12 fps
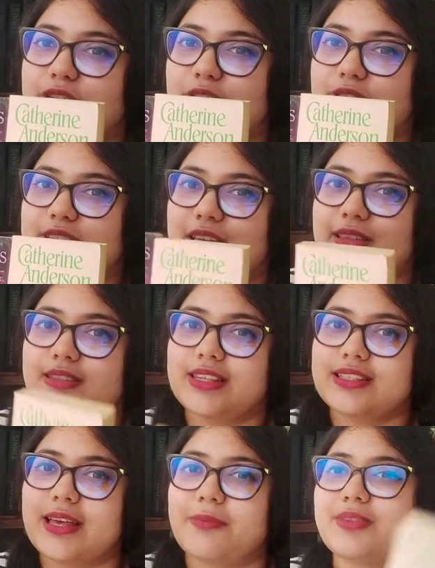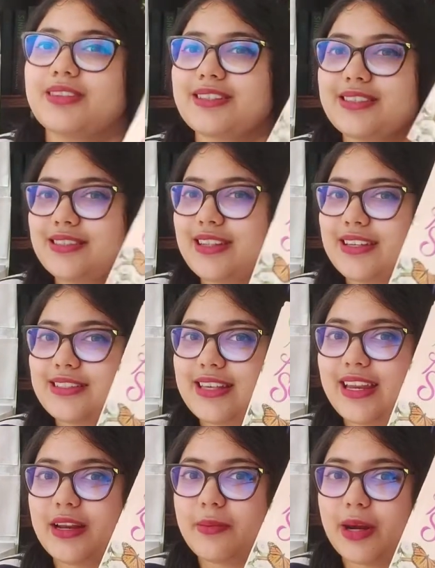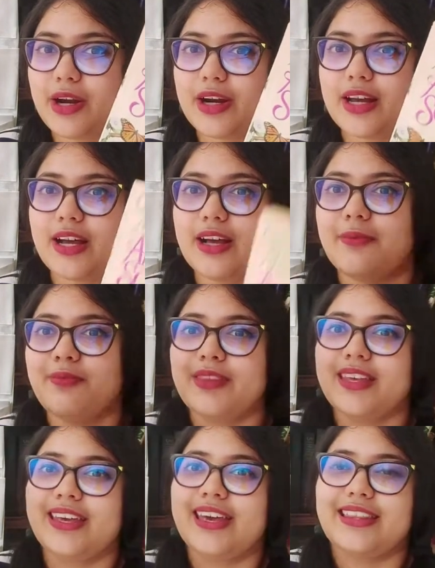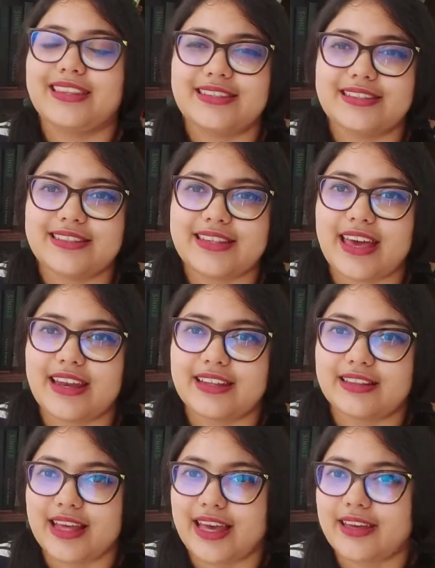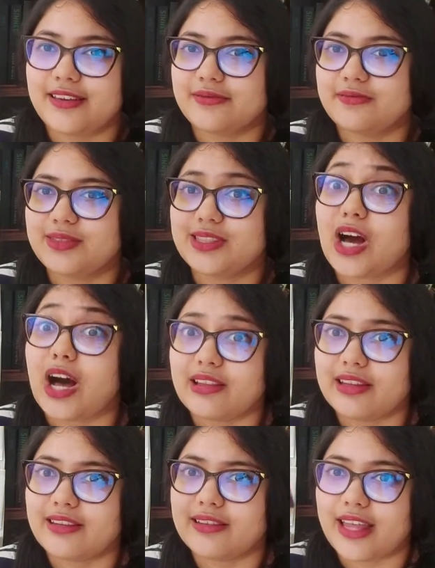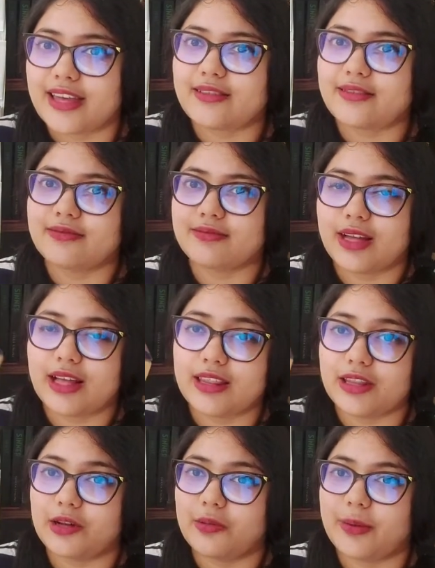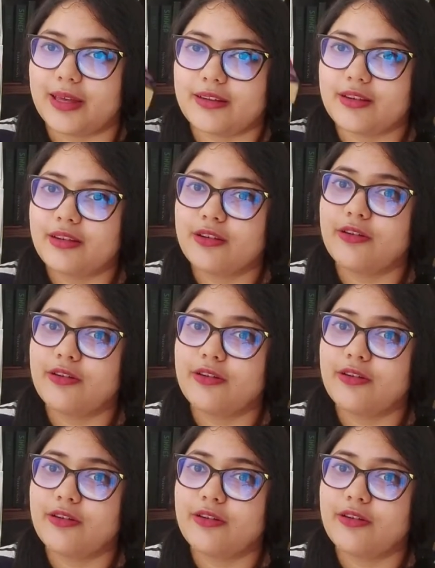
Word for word: in those sense except this is like set in America and this is set in like Scotland like a little bit